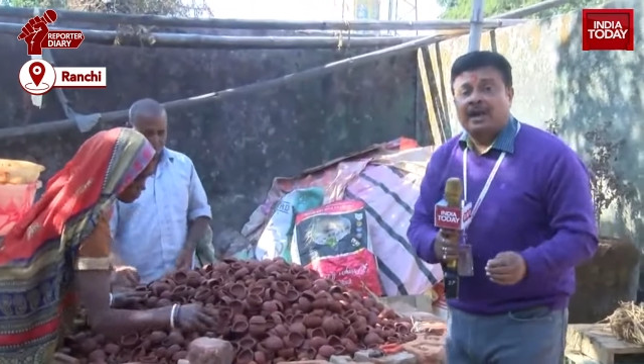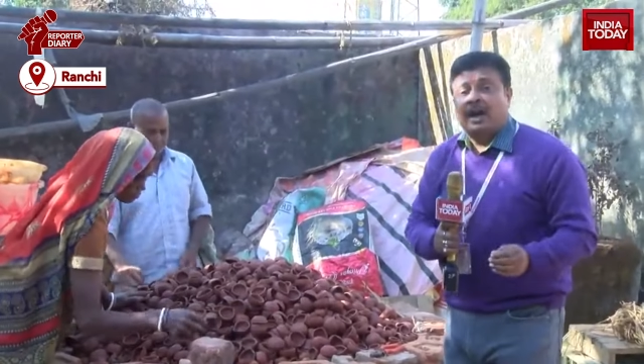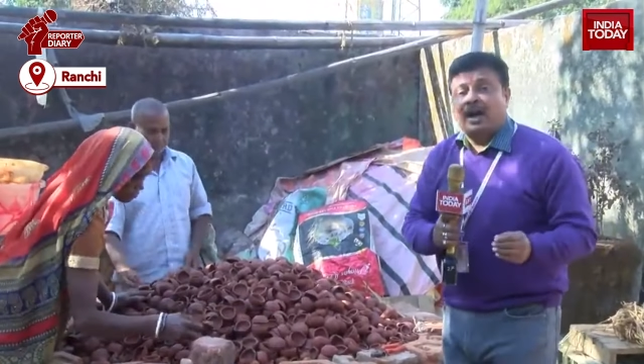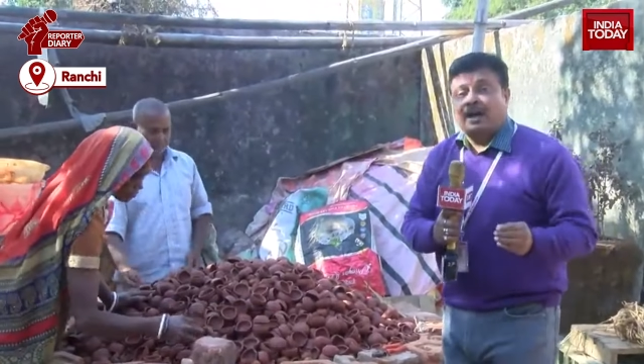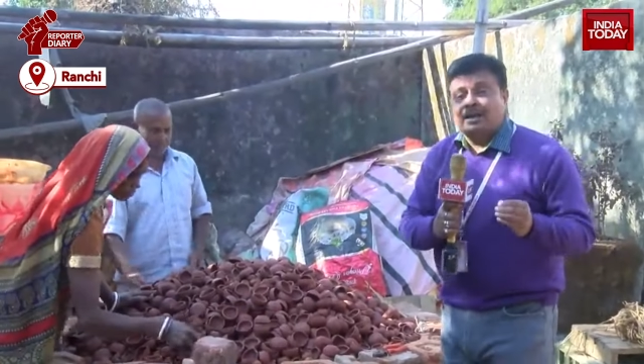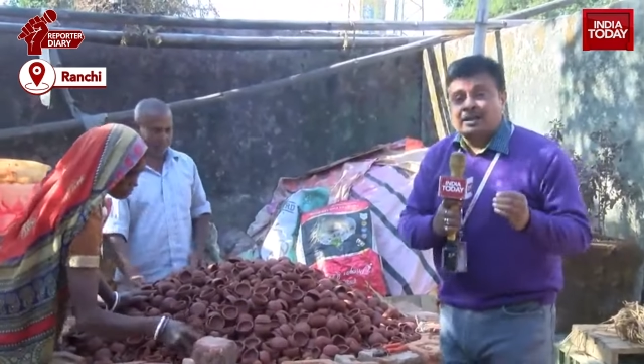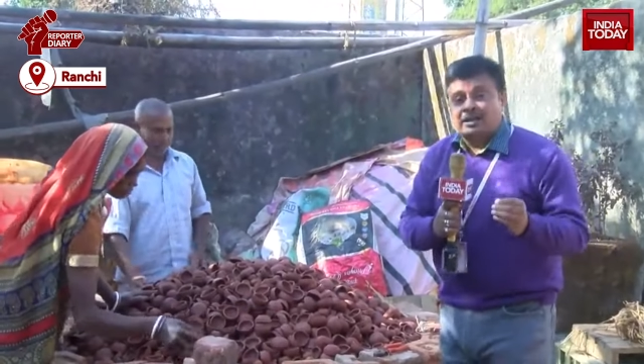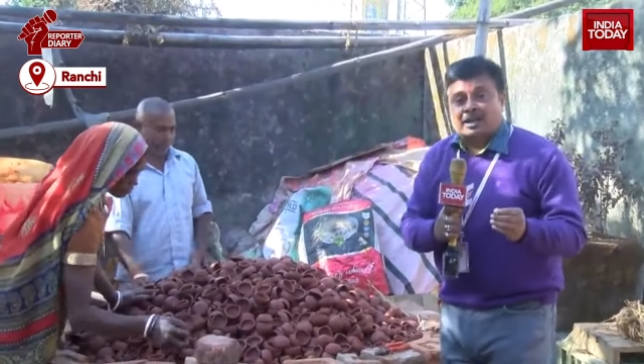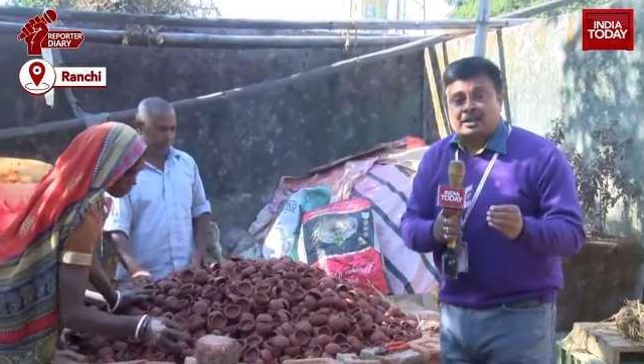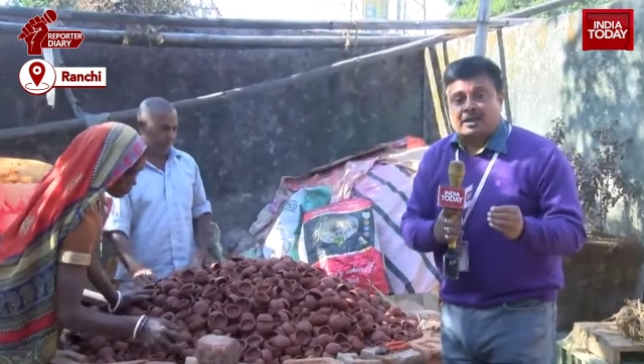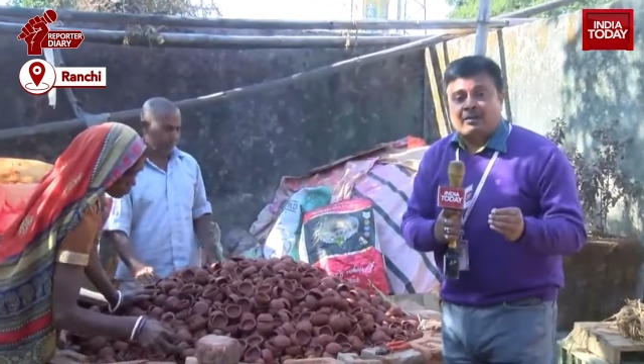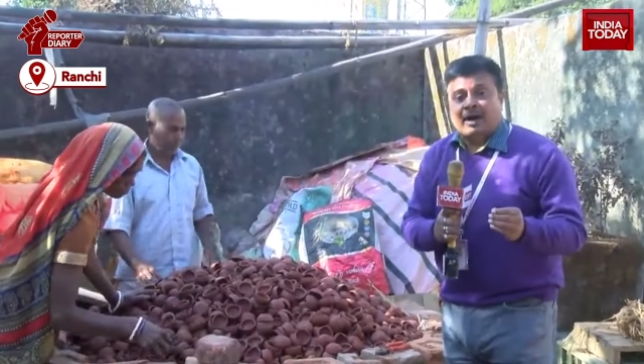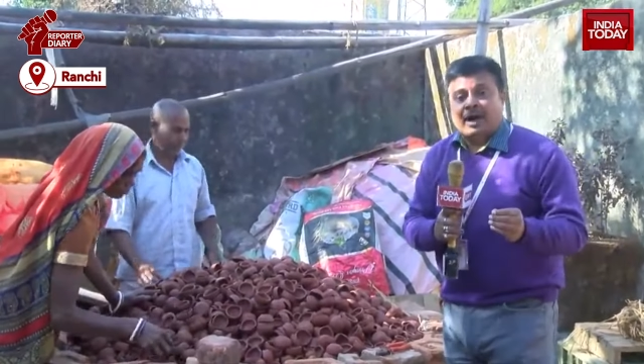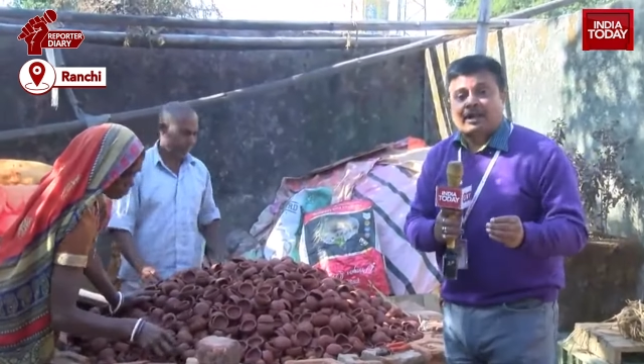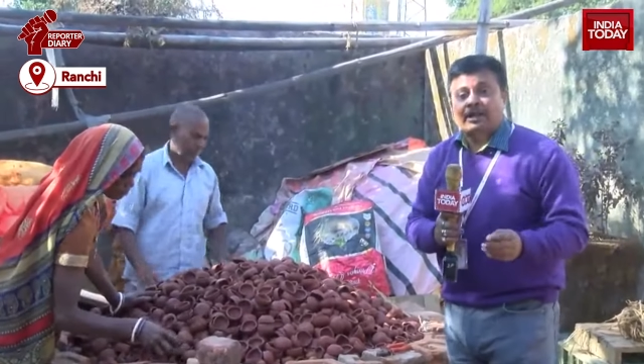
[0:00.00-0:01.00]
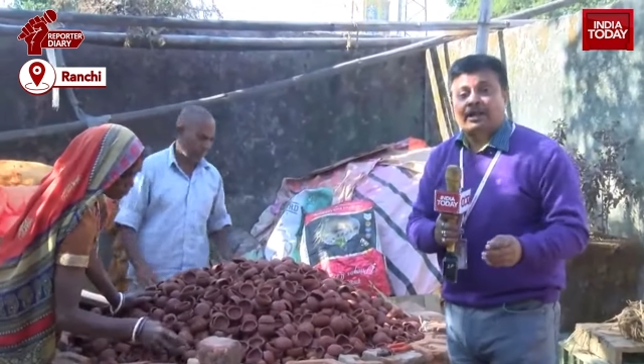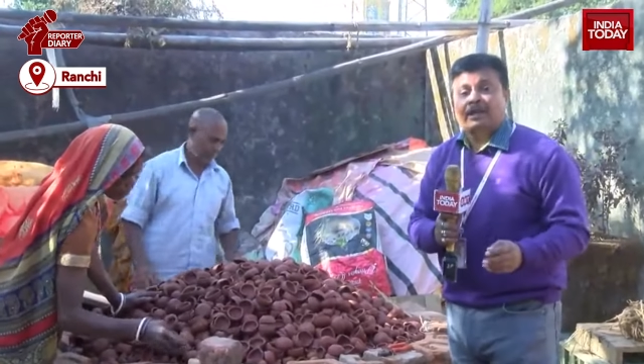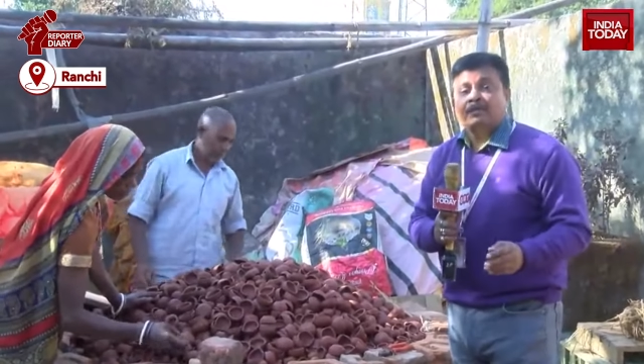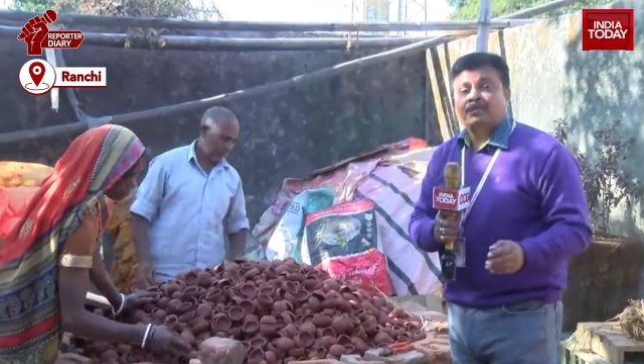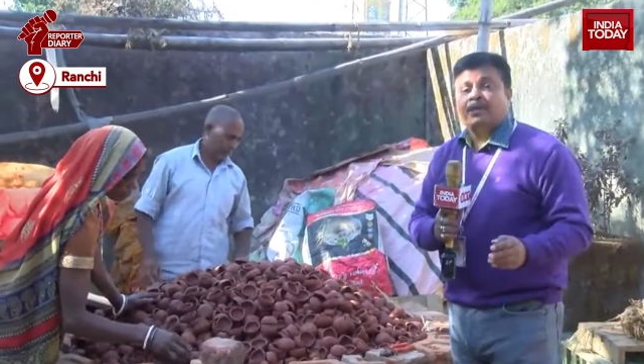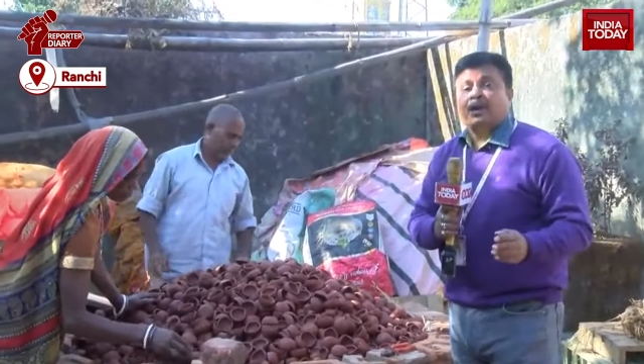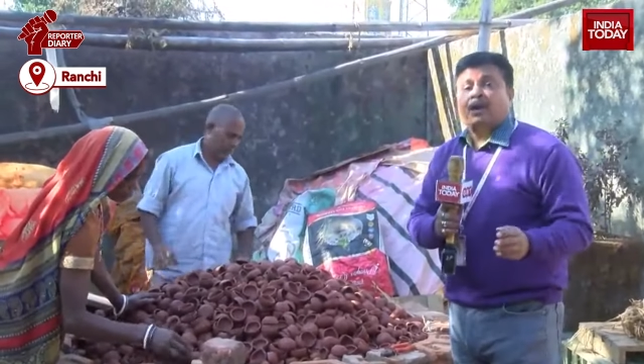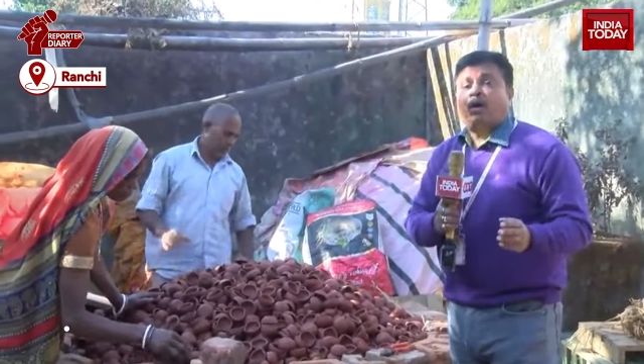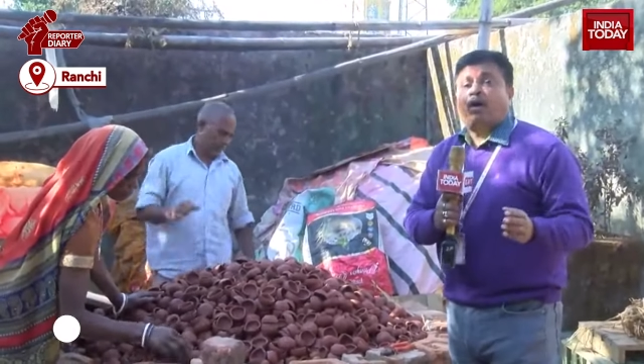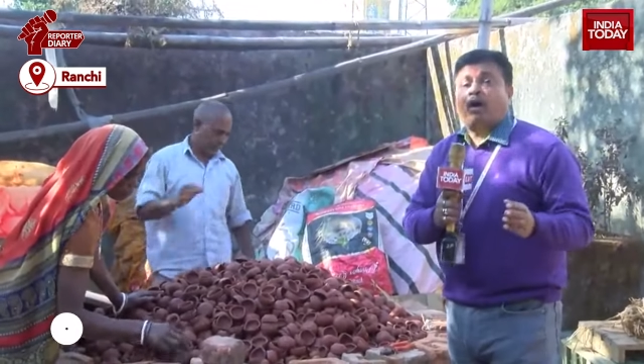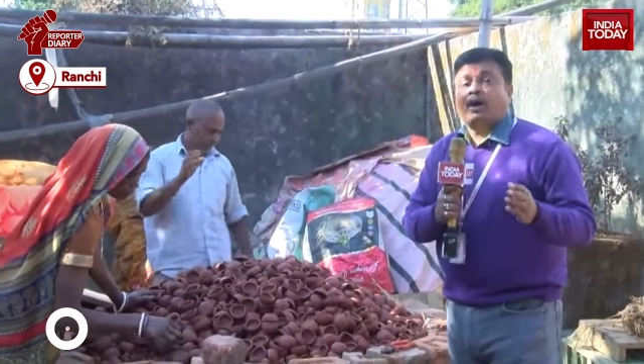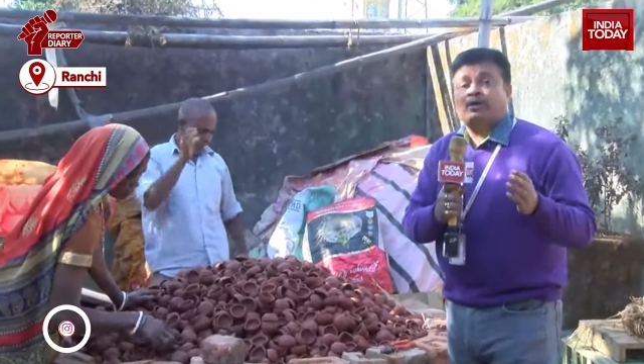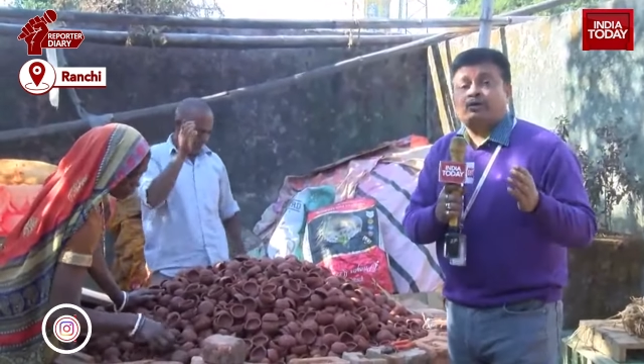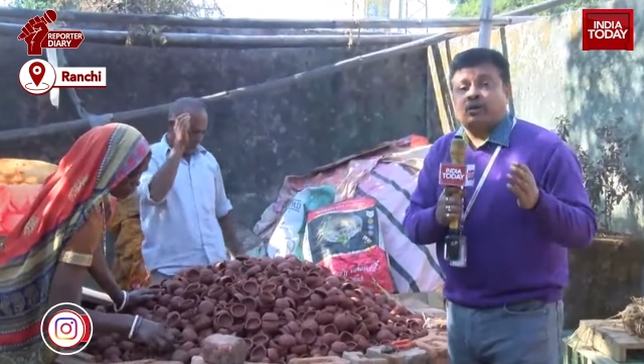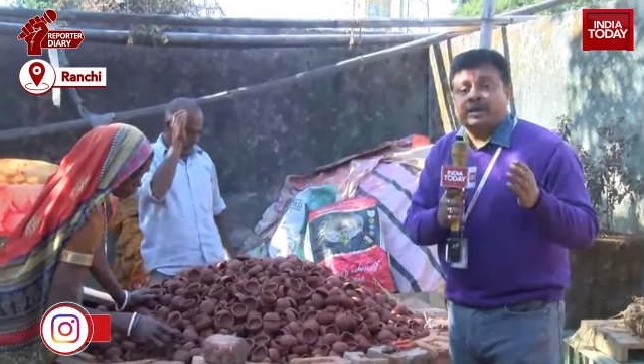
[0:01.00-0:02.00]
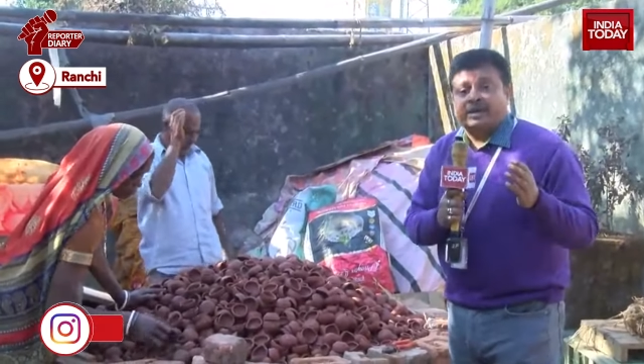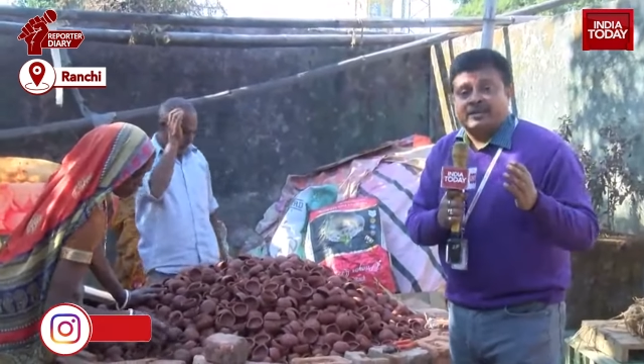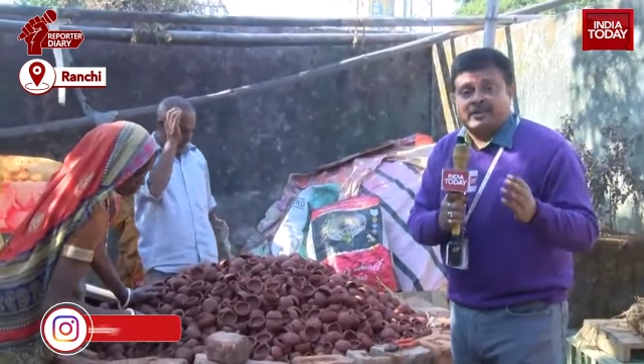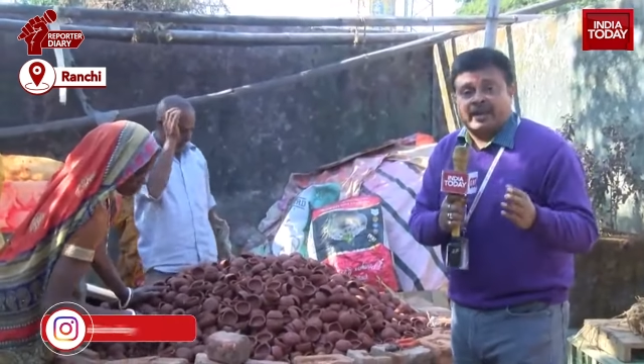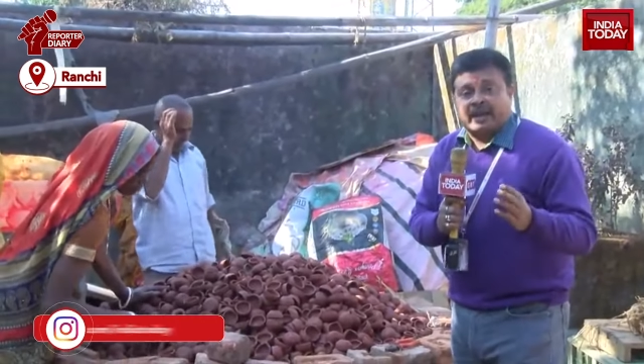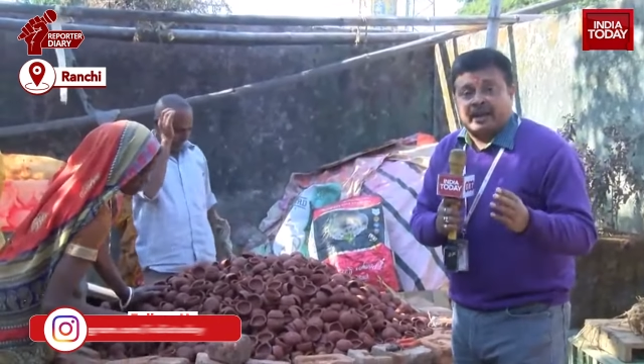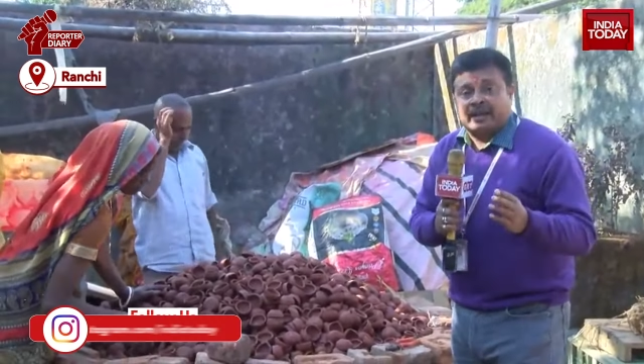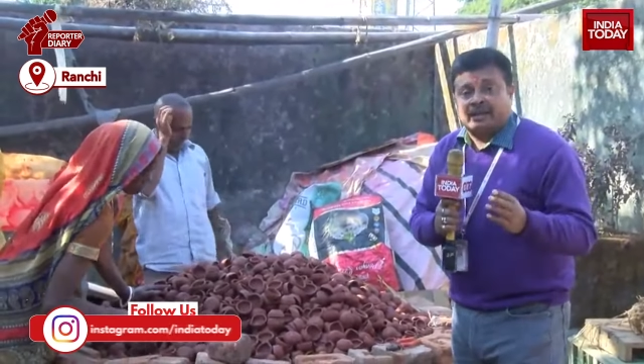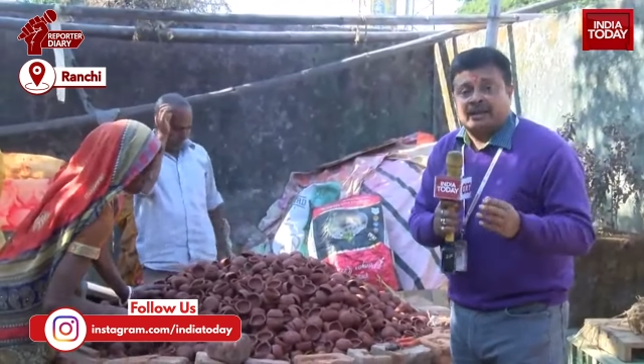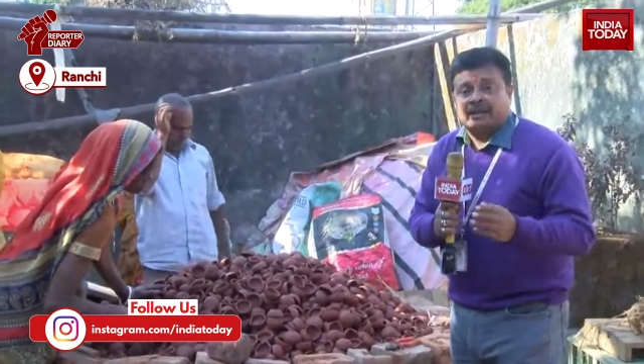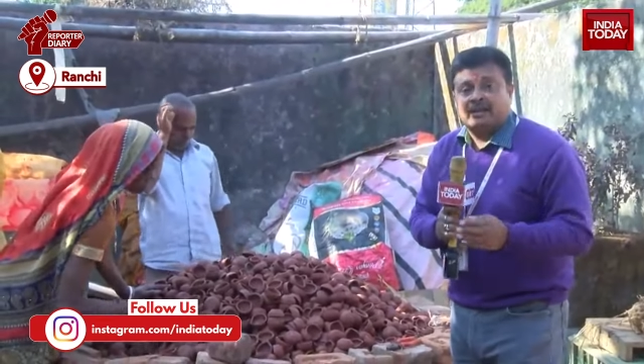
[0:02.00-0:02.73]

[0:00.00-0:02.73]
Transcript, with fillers: another Diwali on 22nd.